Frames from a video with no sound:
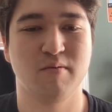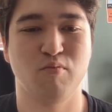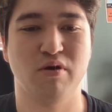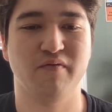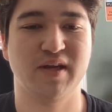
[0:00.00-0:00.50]

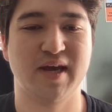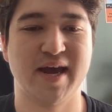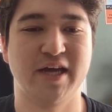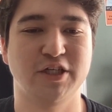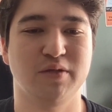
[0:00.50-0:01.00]
more of an
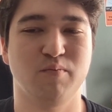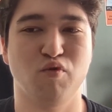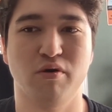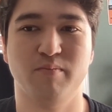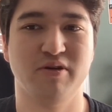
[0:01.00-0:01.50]
edge and
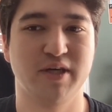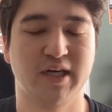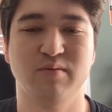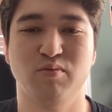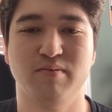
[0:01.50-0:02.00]
more
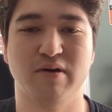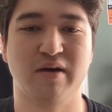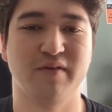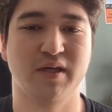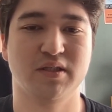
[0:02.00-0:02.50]
predictable
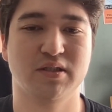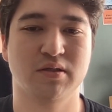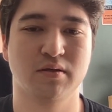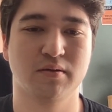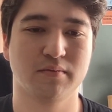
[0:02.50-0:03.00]
profits.